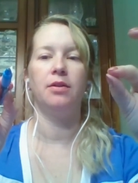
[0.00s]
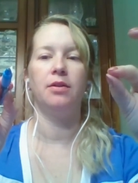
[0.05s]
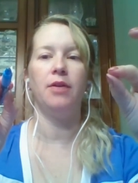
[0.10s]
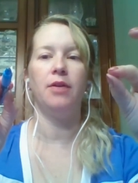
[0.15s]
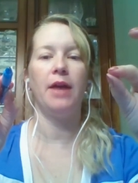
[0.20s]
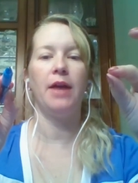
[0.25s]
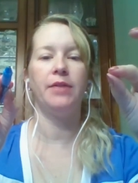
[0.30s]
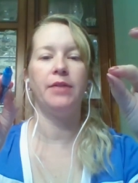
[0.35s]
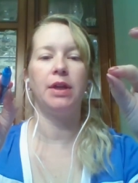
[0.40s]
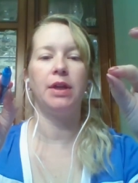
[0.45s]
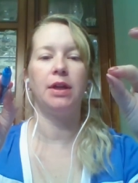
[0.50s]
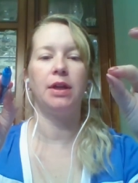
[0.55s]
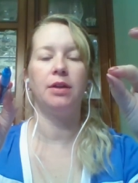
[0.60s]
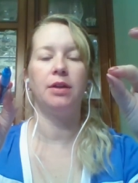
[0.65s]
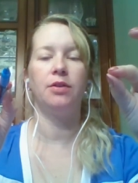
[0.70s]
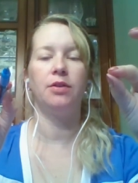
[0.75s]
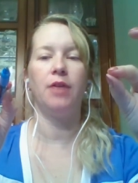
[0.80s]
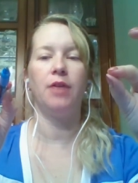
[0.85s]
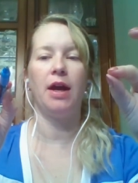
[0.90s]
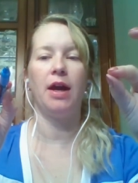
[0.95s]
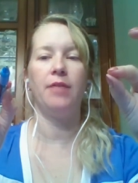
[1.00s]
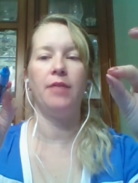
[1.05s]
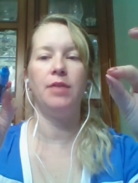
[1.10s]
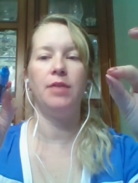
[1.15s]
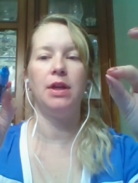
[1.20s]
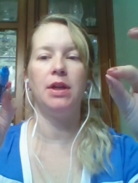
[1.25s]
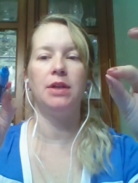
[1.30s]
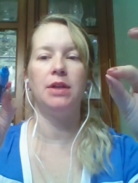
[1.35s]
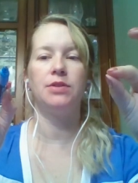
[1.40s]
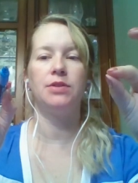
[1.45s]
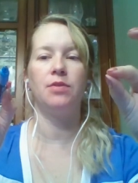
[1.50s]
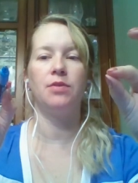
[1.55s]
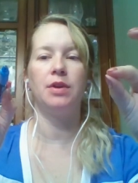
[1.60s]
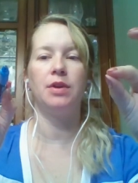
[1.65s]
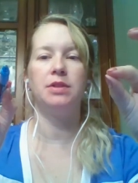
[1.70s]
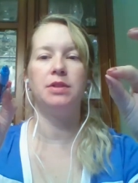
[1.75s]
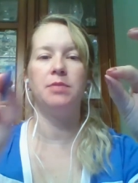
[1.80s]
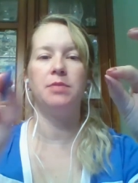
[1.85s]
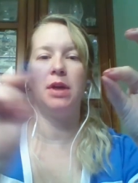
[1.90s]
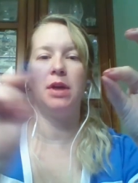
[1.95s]
Gravity. Gravity is going
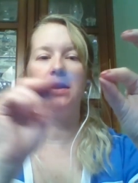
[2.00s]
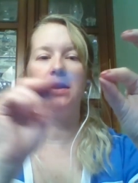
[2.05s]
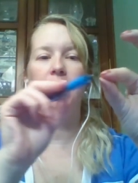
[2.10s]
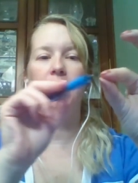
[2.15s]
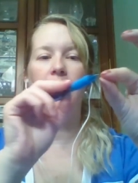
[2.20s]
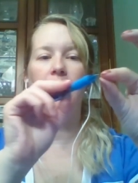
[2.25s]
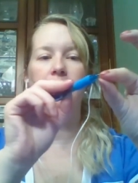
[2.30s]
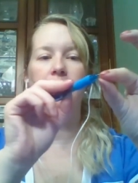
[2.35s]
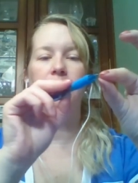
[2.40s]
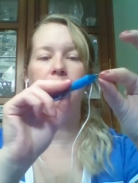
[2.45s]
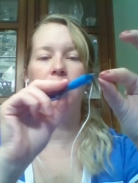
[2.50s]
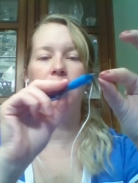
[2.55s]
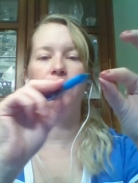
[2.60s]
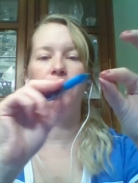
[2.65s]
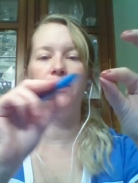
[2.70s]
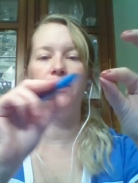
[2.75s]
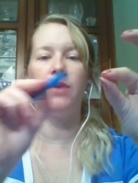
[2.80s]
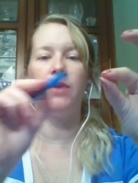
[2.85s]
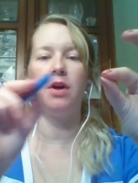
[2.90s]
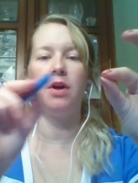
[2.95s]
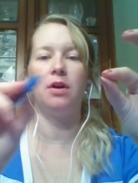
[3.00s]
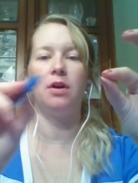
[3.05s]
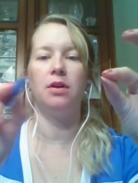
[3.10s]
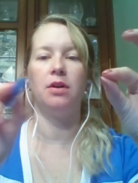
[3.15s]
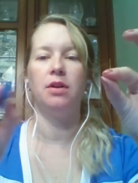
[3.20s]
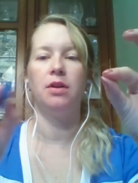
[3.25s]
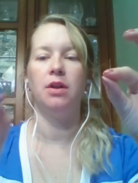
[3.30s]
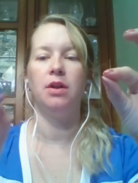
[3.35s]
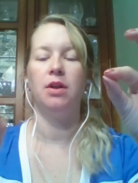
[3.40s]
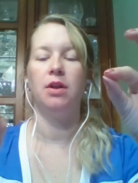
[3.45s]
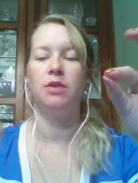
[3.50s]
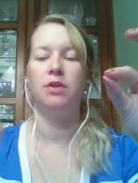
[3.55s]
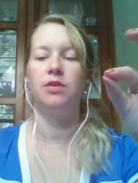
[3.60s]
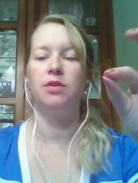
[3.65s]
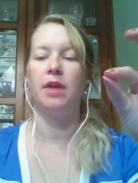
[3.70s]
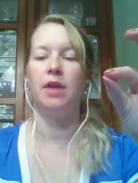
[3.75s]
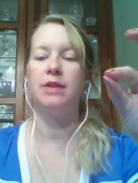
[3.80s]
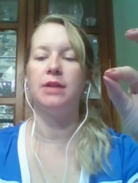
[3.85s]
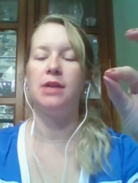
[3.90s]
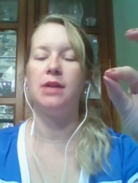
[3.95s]
to make the object fall. So
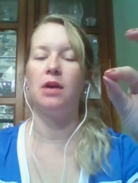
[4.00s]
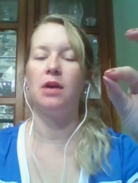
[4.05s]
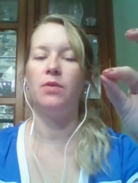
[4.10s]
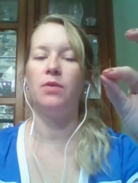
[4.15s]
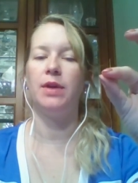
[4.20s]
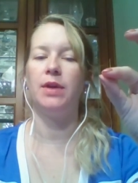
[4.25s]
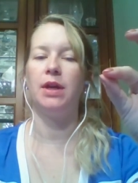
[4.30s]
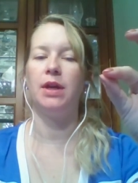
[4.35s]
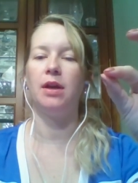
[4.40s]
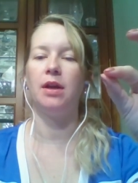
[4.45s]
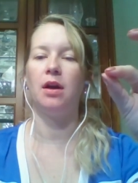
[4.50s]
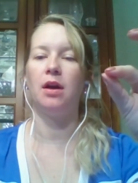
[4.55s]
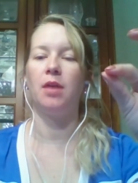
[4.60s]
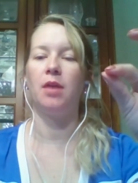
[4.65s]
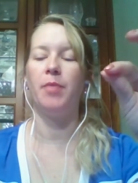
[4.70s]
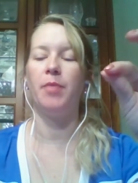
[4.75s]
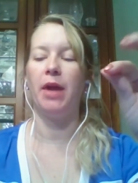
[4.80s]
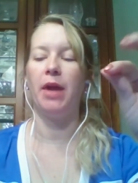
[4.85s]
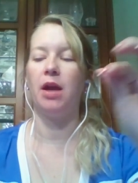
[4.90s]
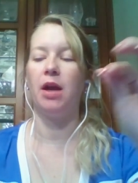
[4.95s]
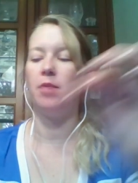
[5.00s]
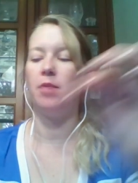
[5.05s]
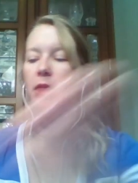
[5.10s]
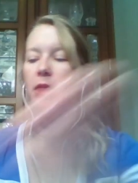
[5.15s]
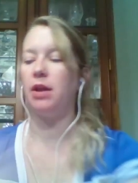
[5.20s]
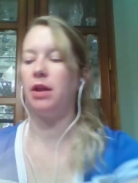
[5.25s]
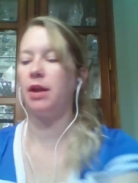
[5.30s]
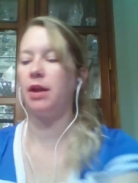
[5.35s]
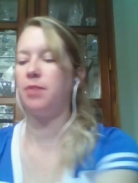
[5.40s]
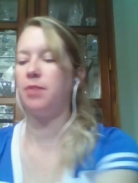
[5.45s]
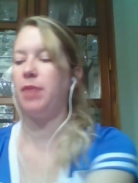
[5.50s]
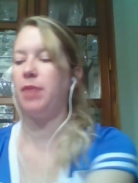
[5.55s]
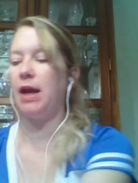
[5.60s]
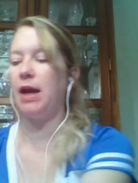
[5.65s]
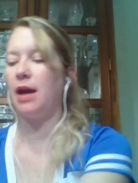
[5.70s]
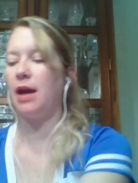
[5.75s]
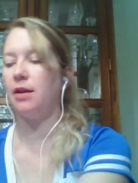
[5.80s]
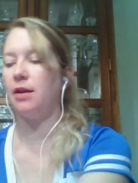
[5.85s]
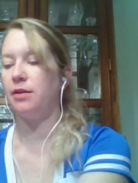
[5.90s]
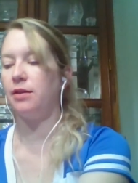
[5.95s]
that's how we get our parabolic
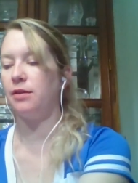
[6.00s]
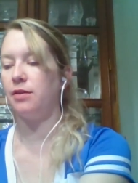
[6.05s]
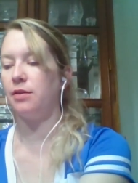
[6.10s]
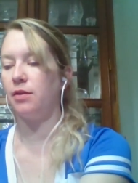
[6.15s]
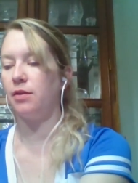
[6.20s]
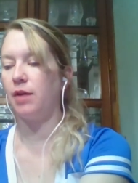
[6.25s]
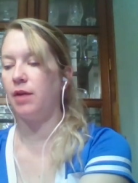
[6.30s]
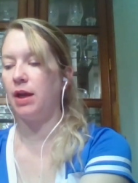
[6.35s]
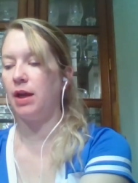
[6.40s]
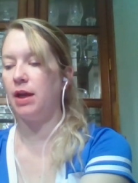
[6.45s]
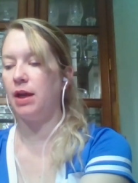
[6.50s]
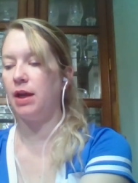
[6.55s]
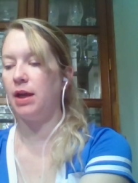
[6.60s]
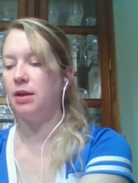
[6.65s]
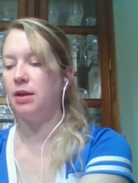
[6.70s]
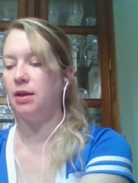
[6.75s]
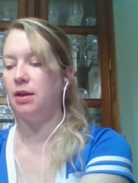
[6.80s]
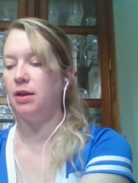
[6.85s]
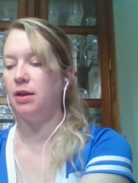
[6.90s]
path, okay?